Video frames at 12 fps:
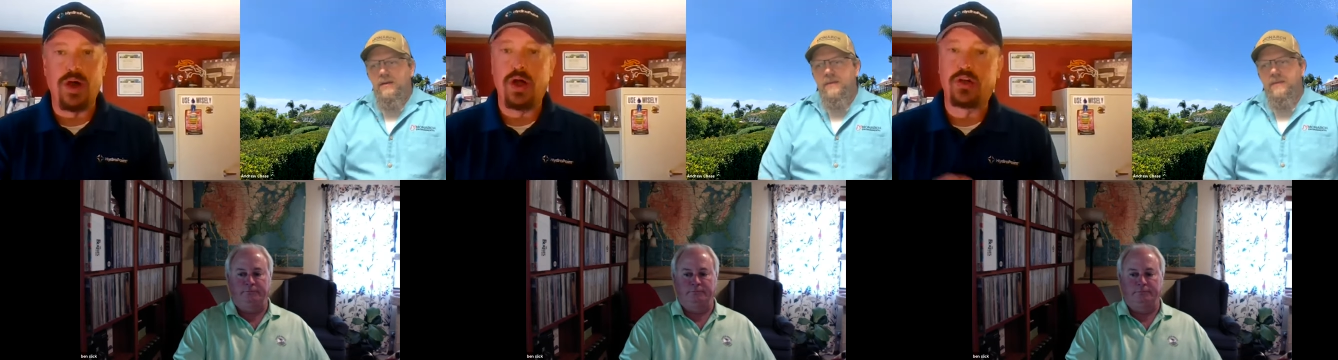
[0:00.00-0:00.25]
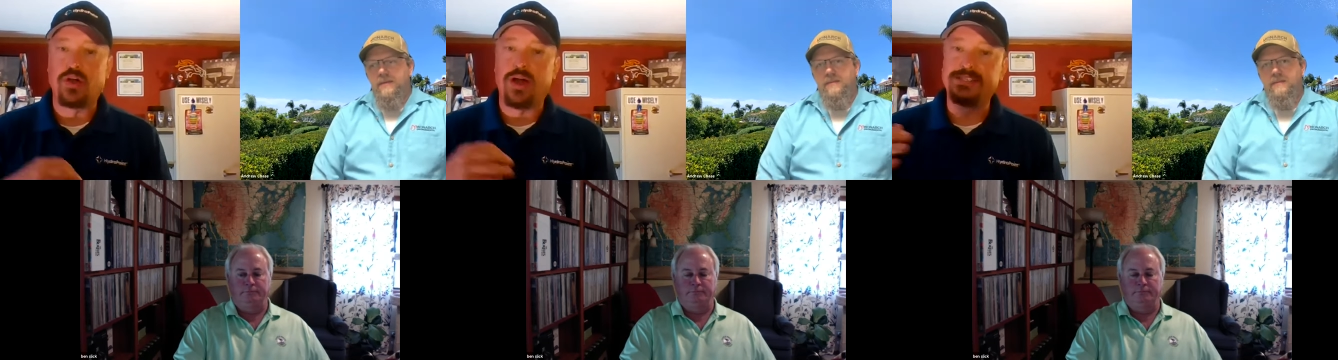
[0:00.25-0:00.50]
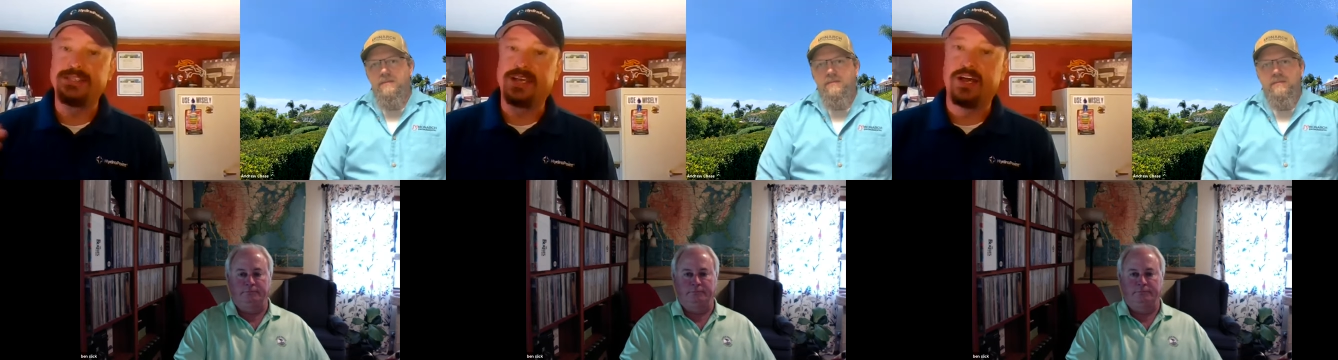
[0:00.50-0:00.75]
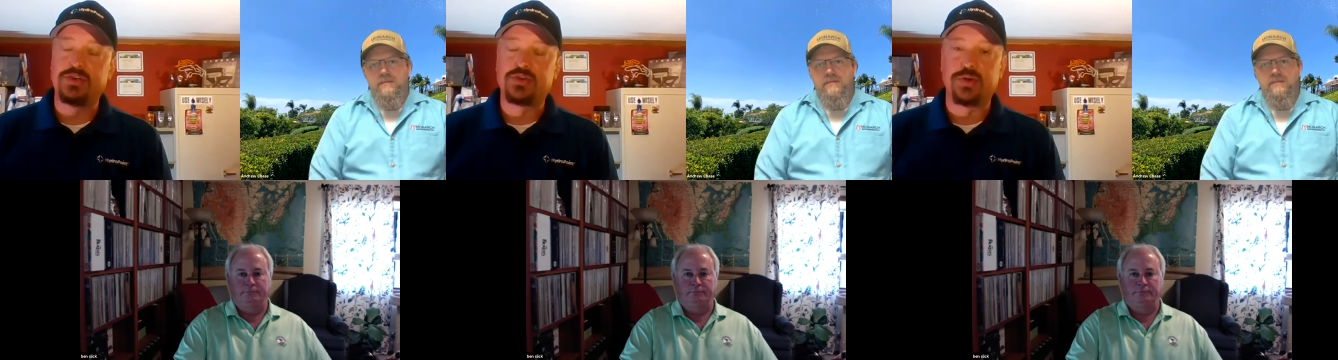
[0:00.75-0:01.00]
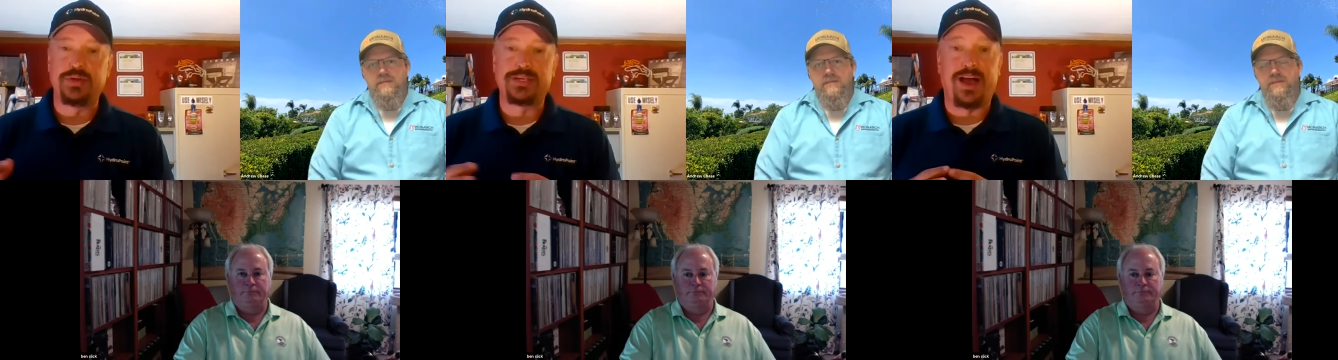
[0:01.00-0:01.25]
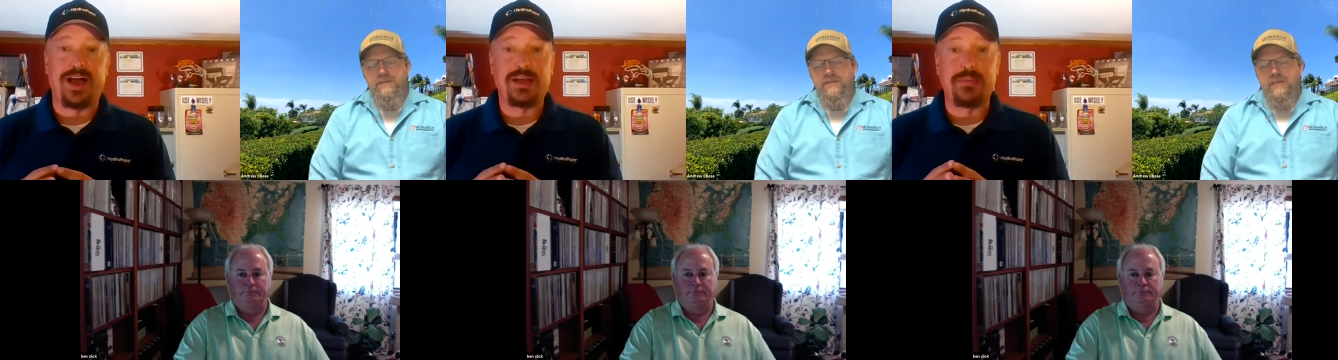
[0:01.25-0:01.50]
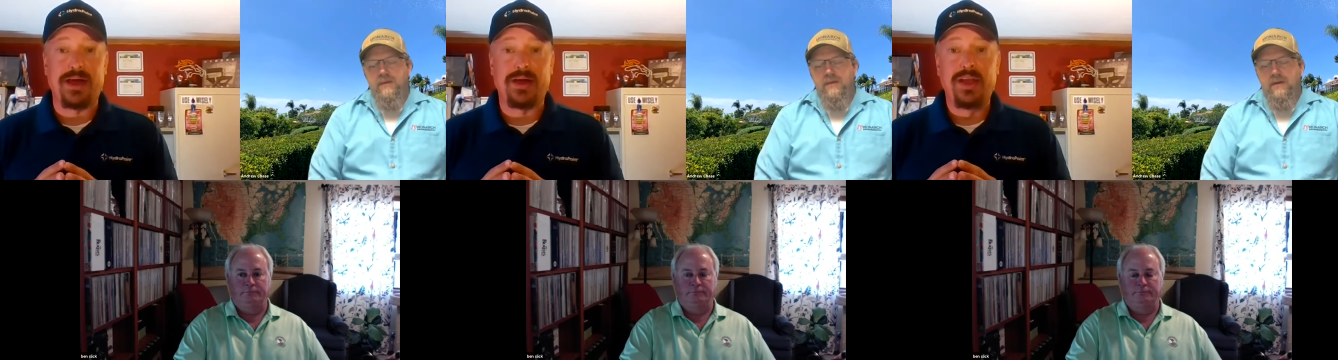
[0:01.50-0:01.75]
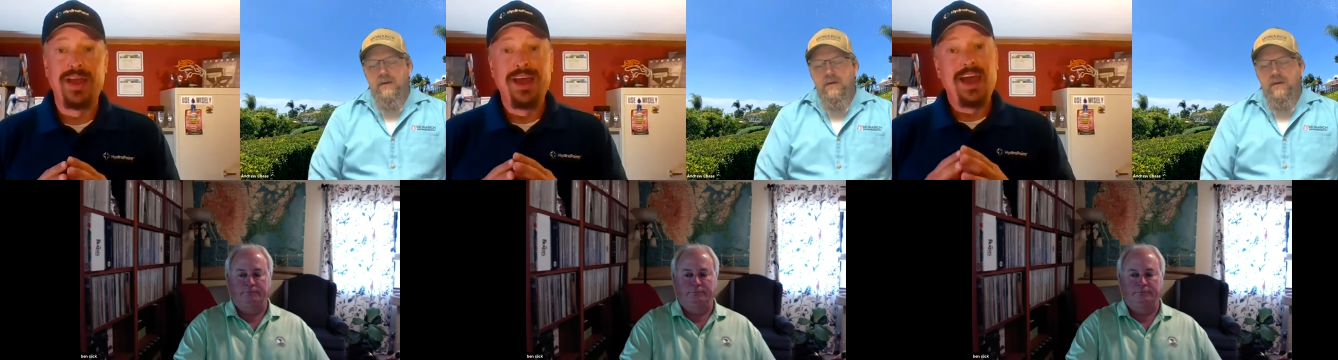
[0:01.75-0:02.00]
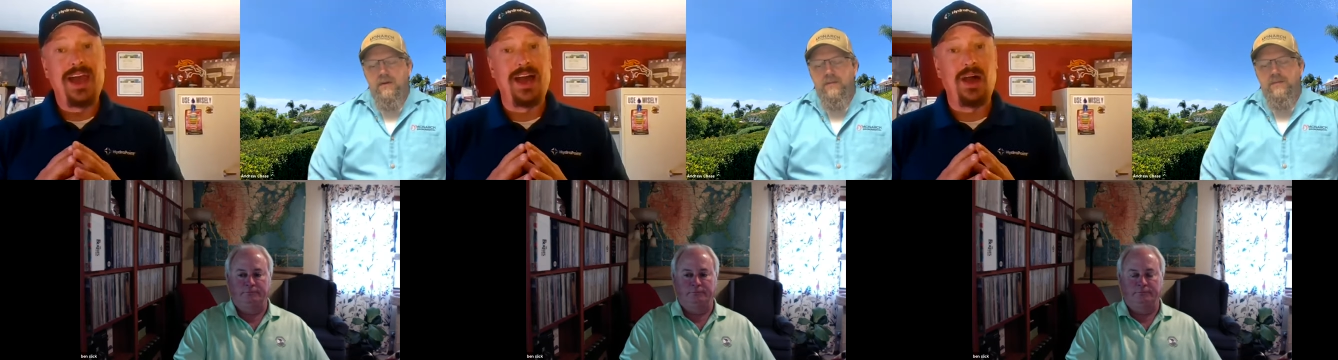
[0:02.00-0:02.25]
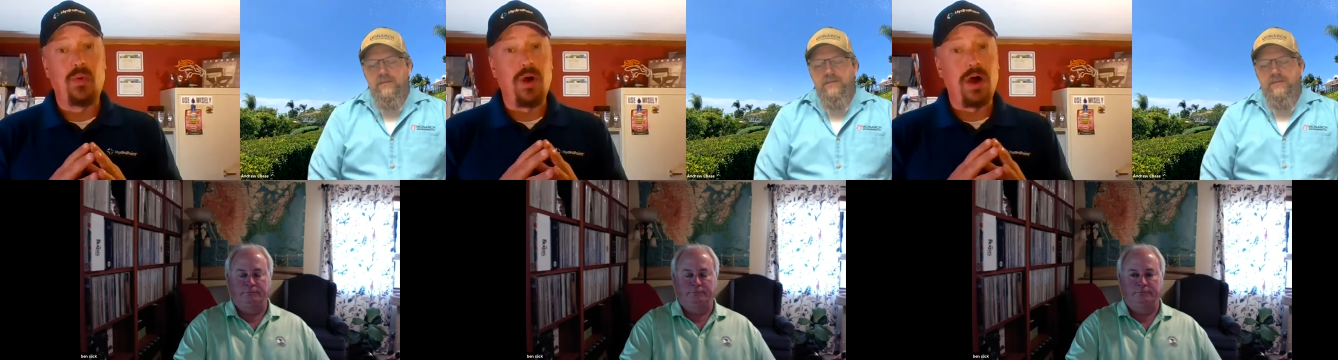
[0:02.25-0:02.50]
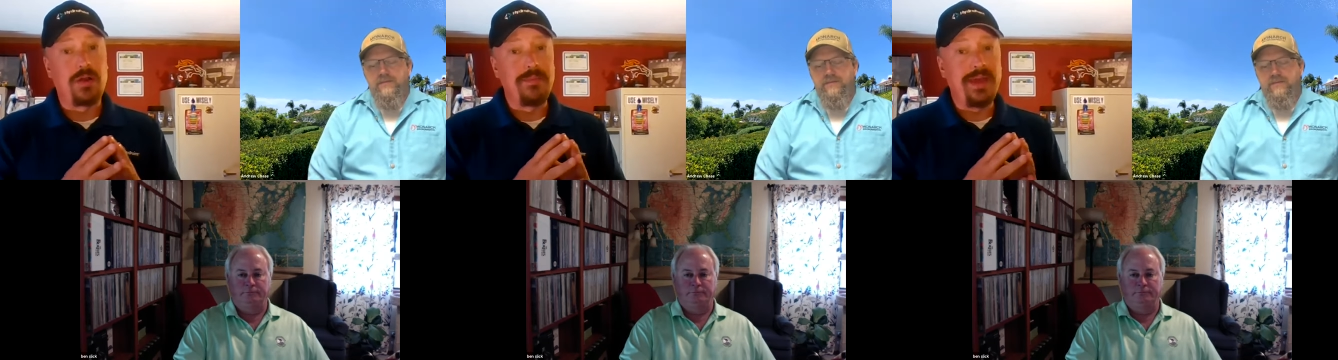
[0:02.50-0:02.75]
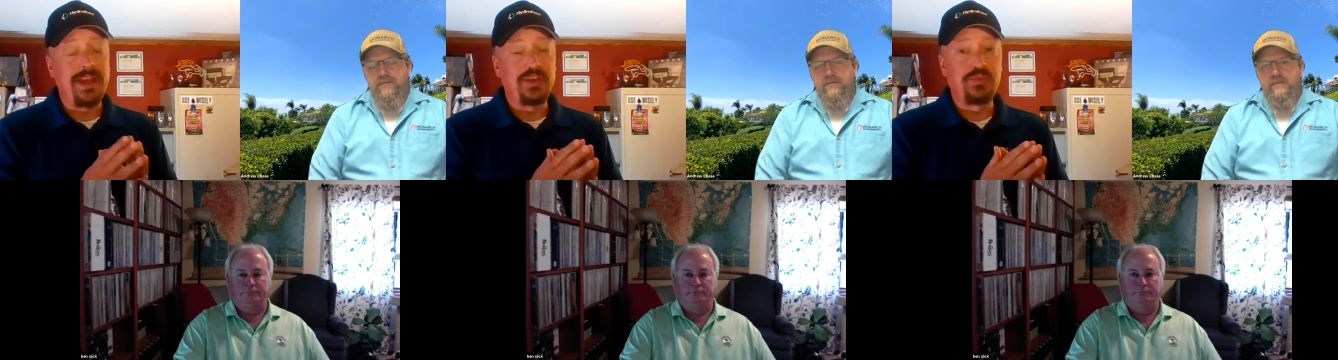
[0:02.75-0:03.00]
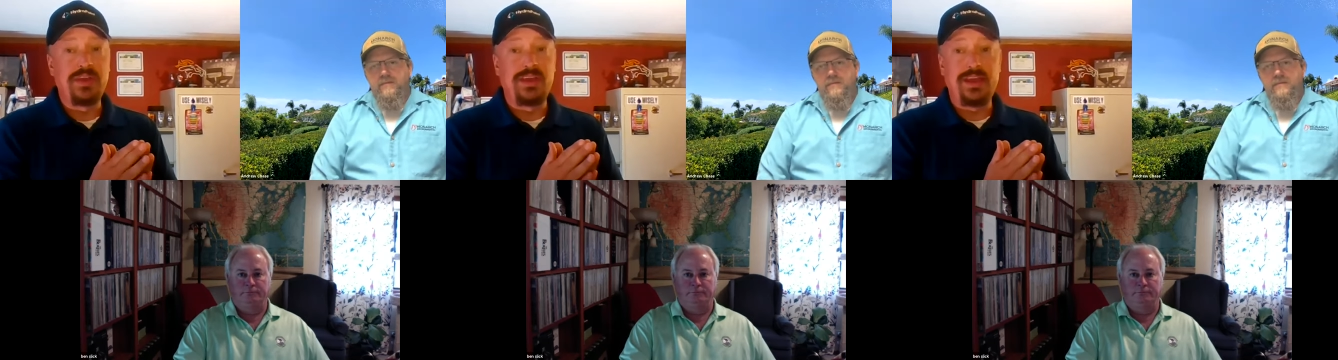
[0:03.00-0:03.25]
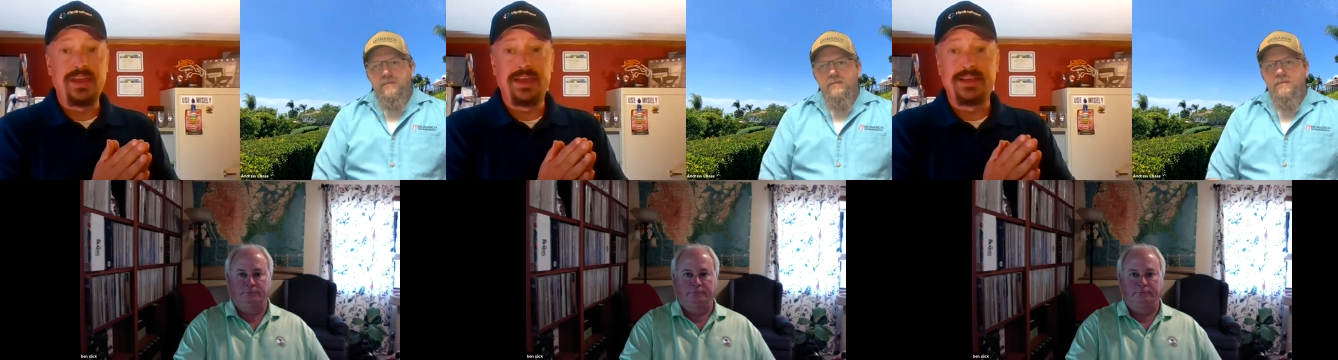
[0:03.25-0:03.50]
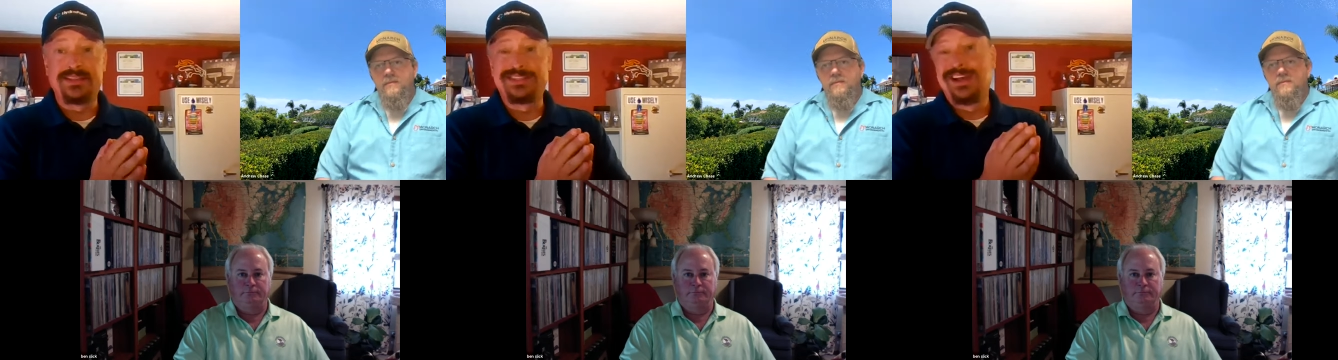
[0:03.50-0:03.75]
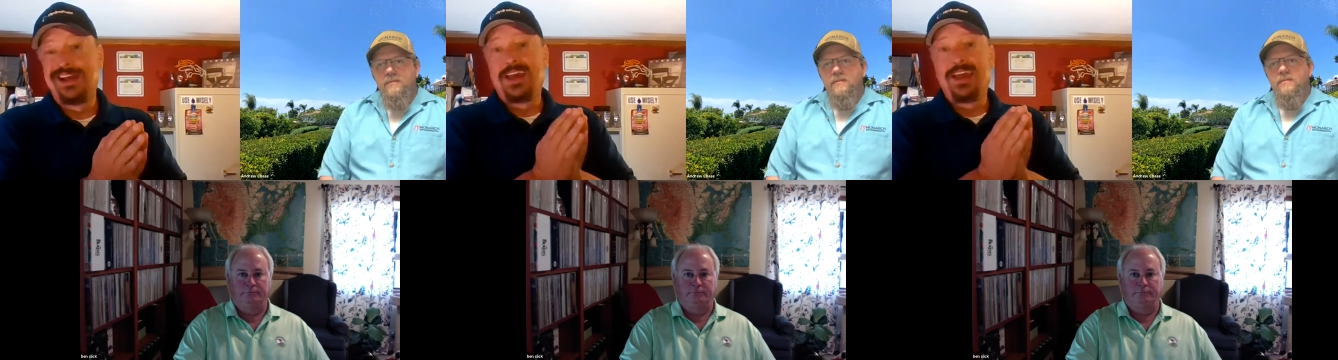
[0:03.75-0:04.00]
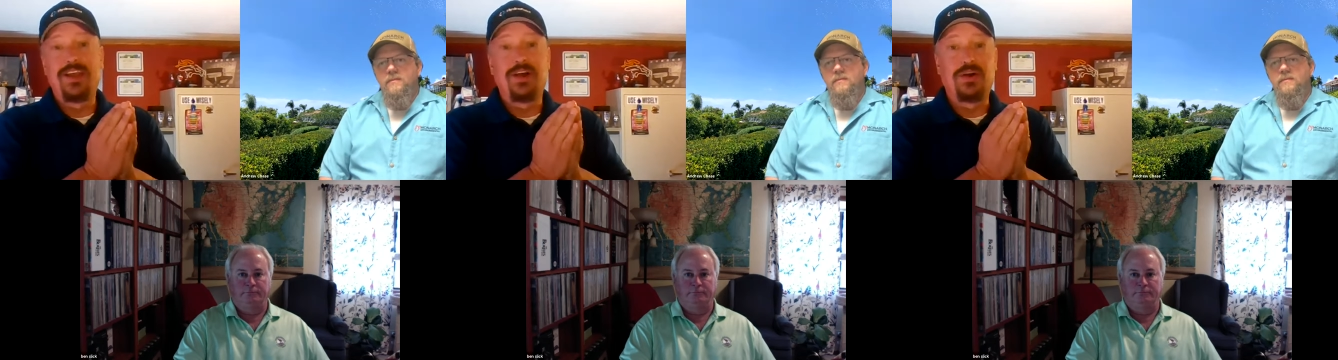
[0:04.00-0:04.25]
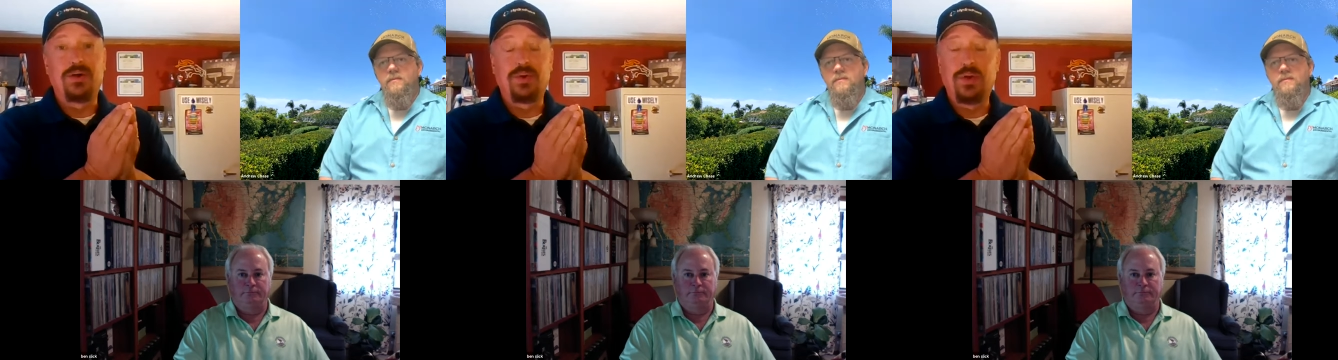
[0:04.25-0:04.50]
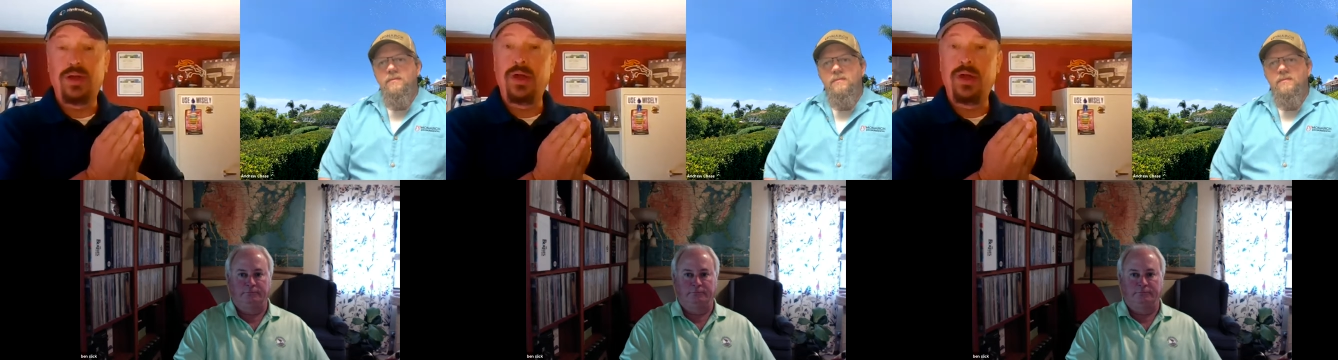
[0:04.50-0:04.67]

Speaker 1: Across the country, we talk about how water management is, you know,